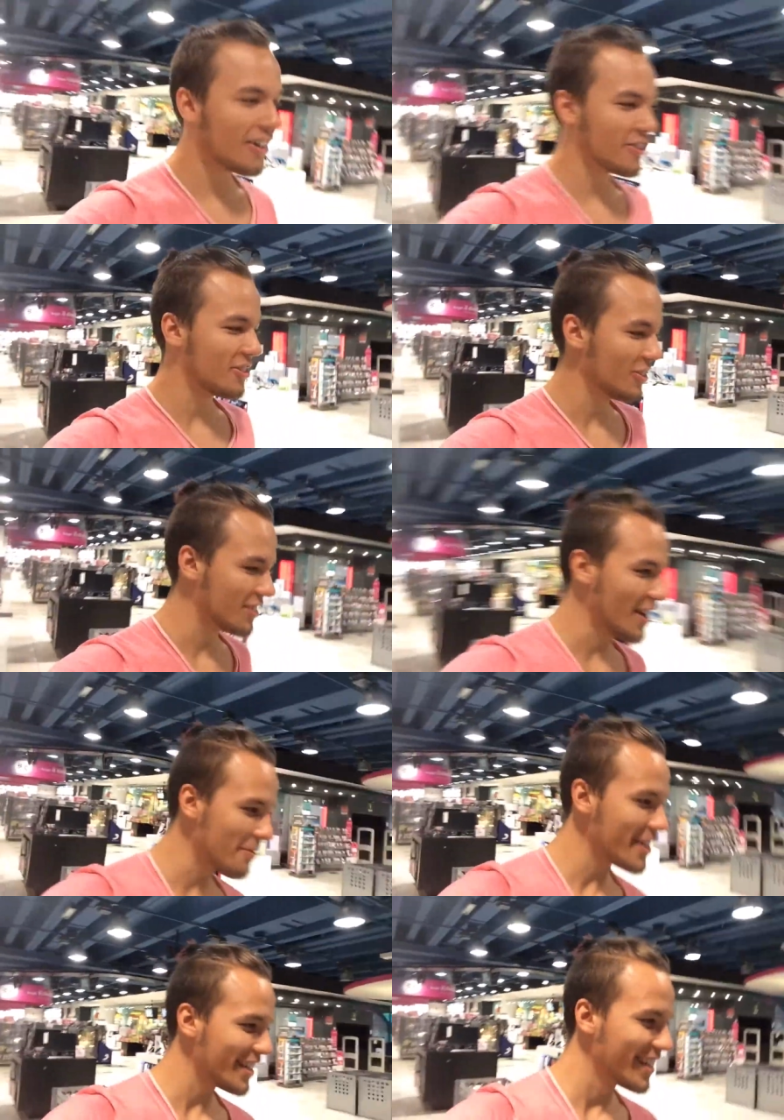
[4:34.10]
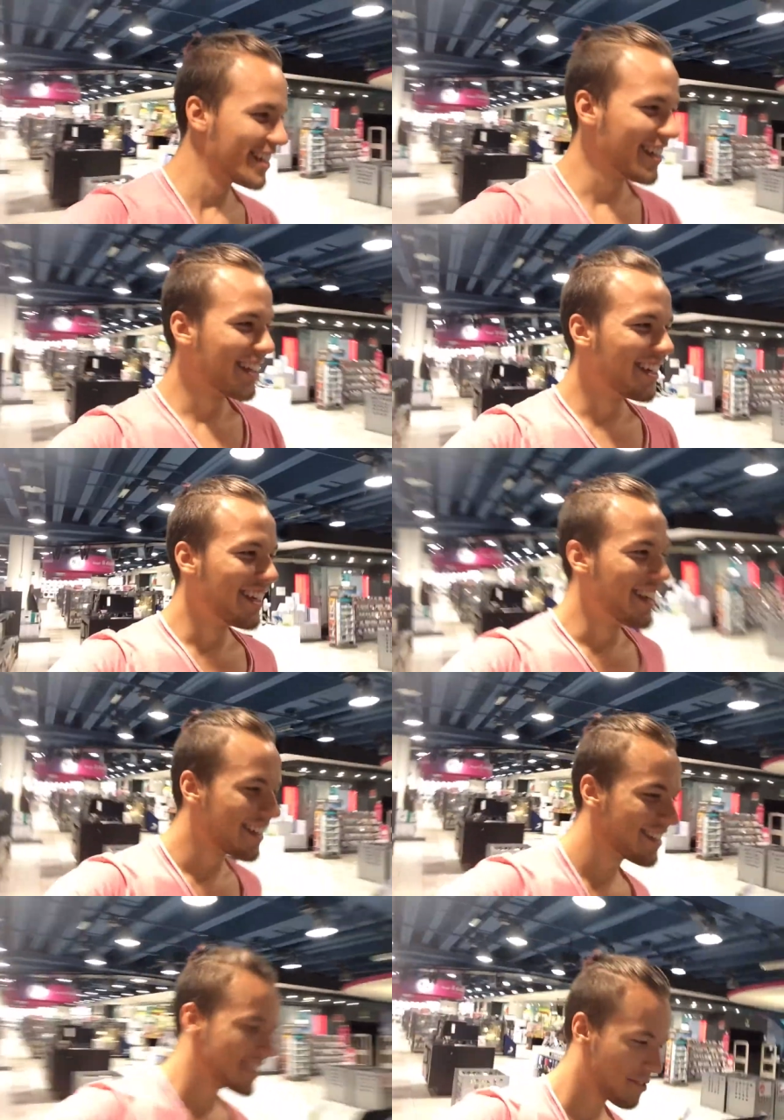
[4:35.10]
Oh, you do, damn it.
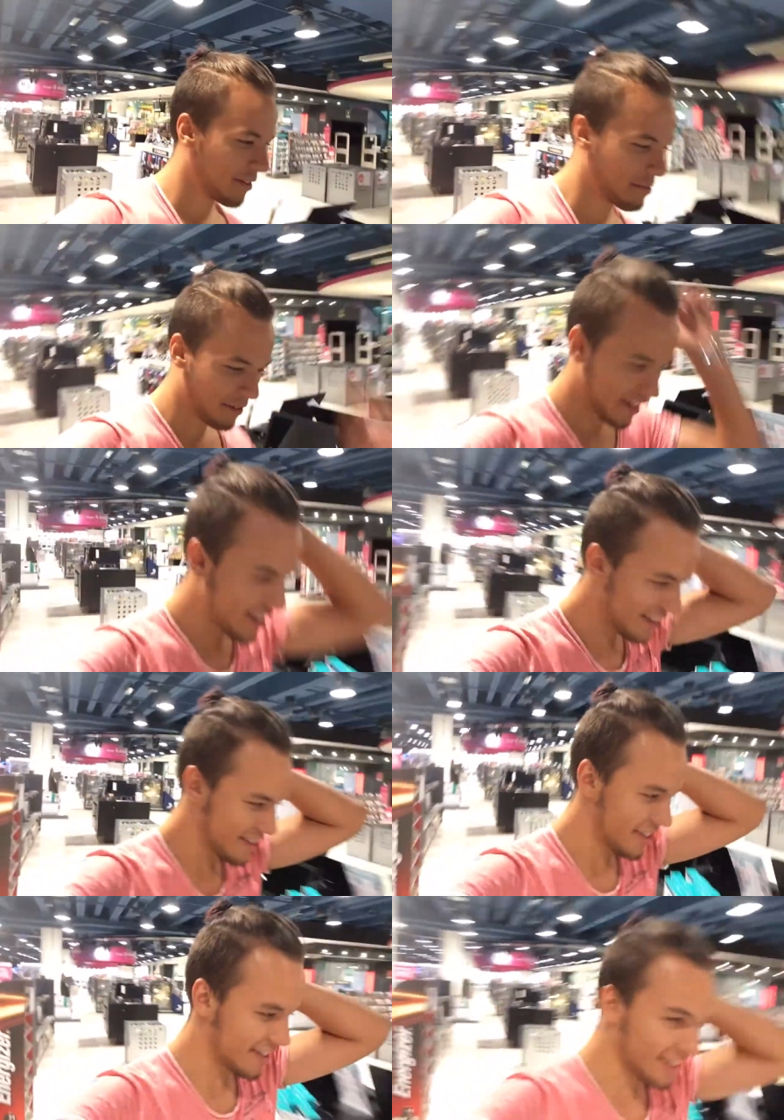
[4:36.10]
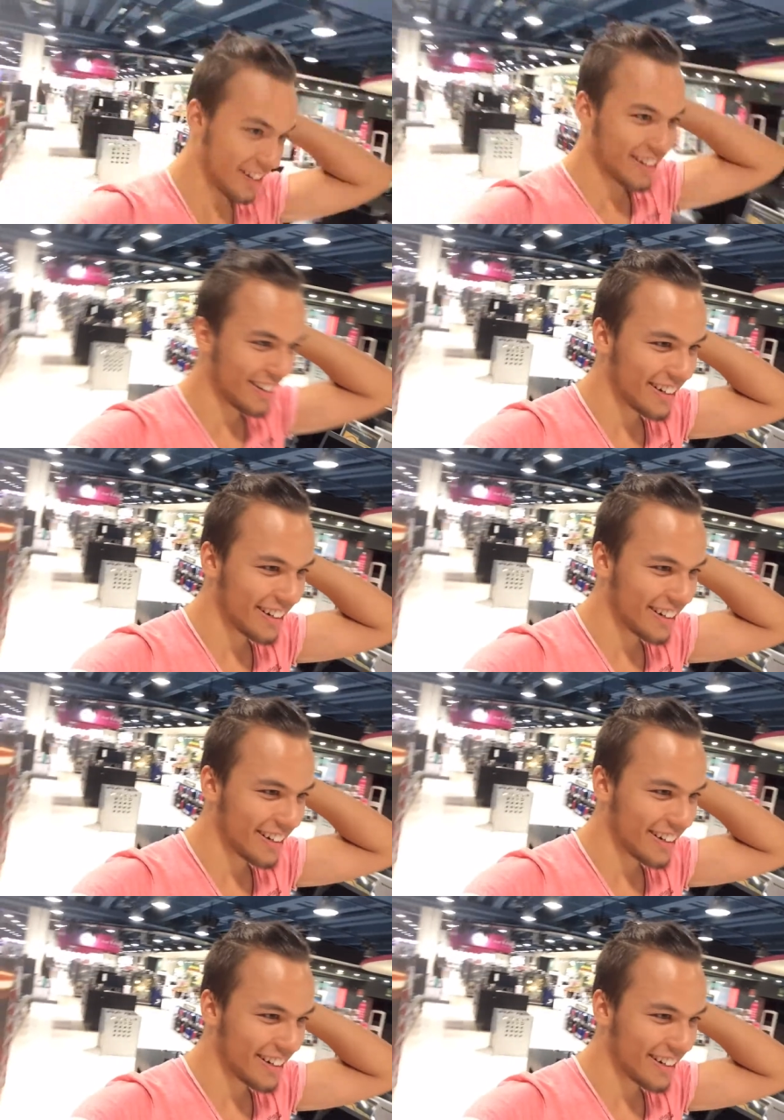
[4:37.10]
It's the 12.9 inch, isn't it?